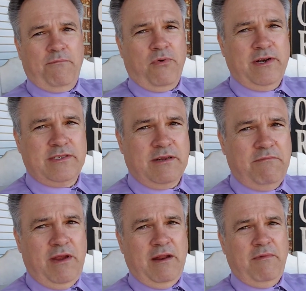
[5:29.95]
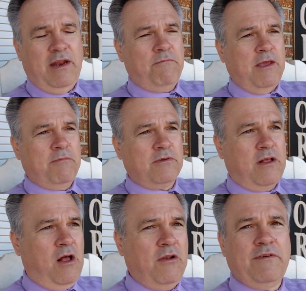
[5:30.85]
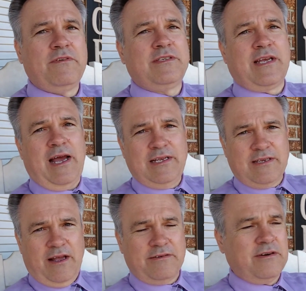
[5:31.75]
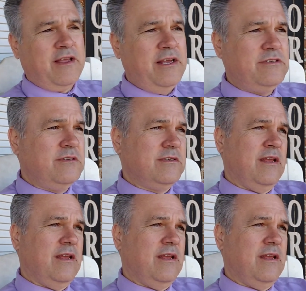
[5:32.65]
Preached to many, many people, all different size congregations,